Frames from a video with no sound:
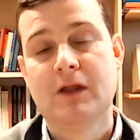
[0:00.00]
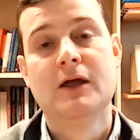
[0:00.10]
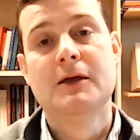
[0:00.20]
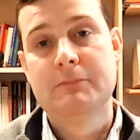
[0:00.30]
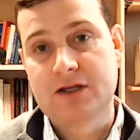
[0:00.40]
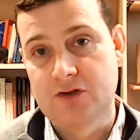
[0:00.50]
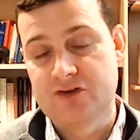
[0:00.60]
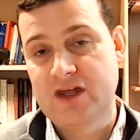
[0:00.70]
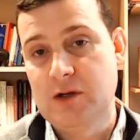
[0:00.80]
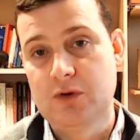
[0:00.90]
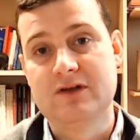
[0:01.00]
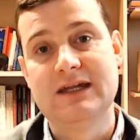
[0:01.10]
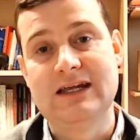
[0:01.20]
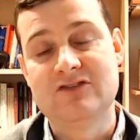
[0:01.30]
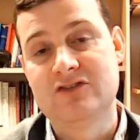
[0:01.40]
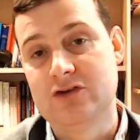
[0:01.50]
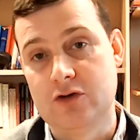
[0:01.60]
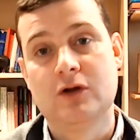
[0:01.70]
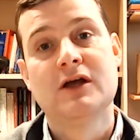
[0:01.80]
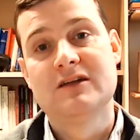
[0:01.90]
because they would need to
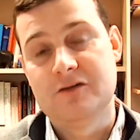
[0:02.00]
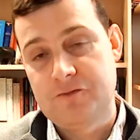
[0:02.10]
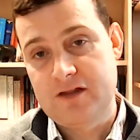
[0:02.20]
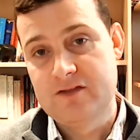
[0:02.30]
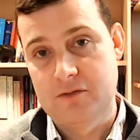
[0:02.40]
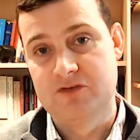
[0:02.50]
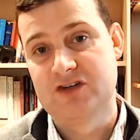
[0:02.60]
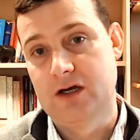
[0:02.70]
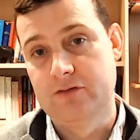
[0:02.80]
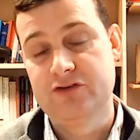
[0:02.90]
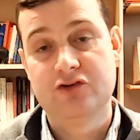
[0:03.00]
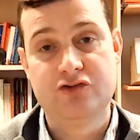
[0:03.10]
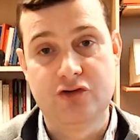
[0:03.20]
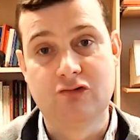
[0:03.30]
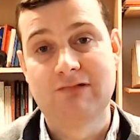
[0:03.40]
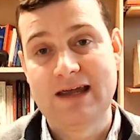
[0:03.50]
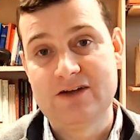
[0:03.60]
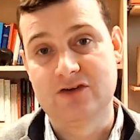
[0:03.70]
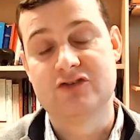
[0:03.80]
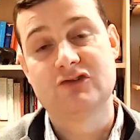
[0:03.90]
defend themselves should
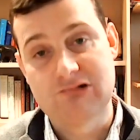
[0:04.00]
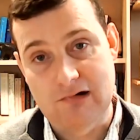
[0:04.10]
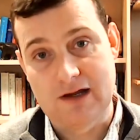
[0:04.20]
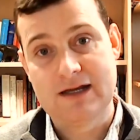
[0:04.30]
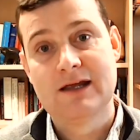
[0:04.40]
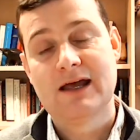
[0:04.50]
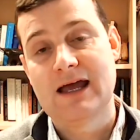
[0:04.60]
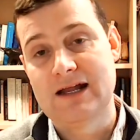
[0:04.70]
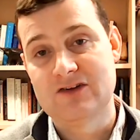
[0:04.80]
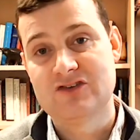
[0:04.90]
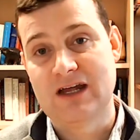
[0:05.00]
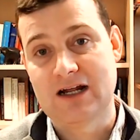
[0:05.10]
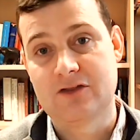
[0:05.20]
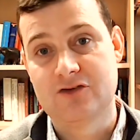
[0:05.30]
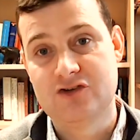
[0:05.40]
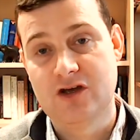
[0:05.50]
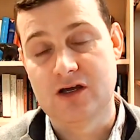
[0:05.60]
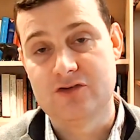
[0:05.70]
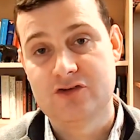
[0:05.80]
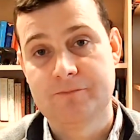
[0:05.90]
raiders try and sack the
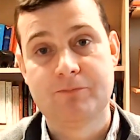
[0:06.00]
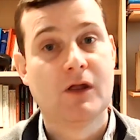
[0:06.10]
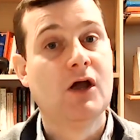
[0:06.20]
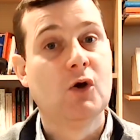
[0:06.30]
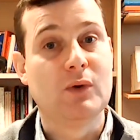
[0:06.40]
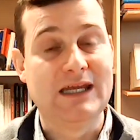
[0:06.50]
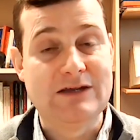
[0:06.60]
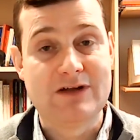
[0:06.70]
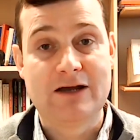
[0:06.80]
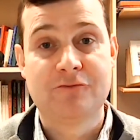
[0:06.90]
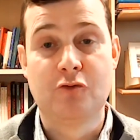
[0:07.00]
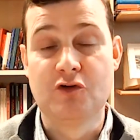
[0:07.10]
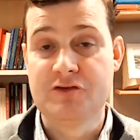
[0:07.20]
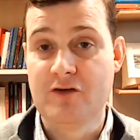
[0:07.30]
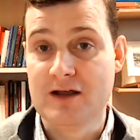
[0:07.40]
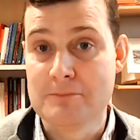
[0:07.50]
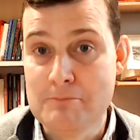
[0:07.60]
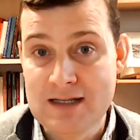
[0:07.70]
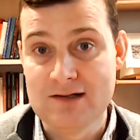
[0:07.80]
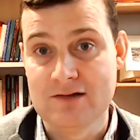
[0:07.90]
church. We even have fortified
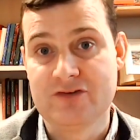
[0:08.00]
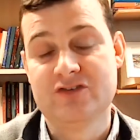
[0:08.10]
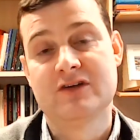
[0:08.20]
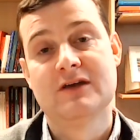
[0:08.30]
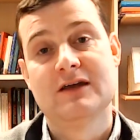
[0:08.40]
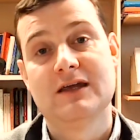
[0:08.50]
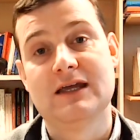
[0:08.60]
mills in